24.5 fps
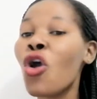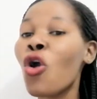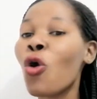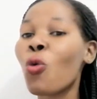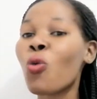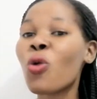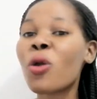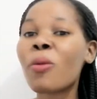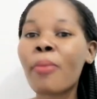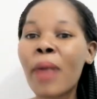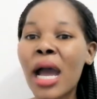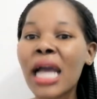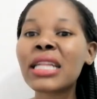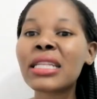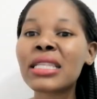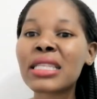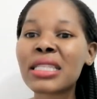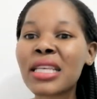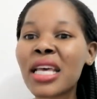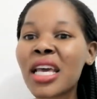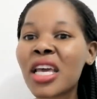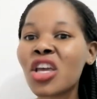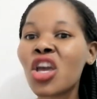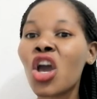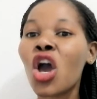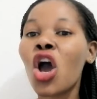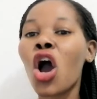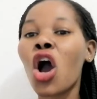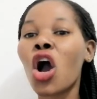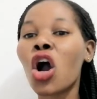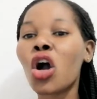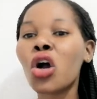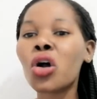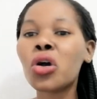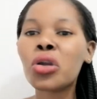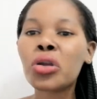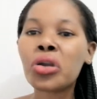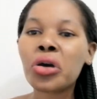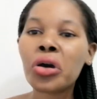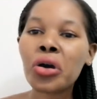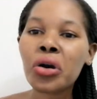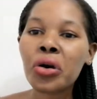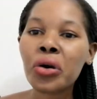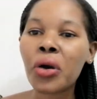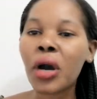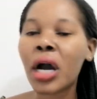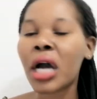We might say, oh no,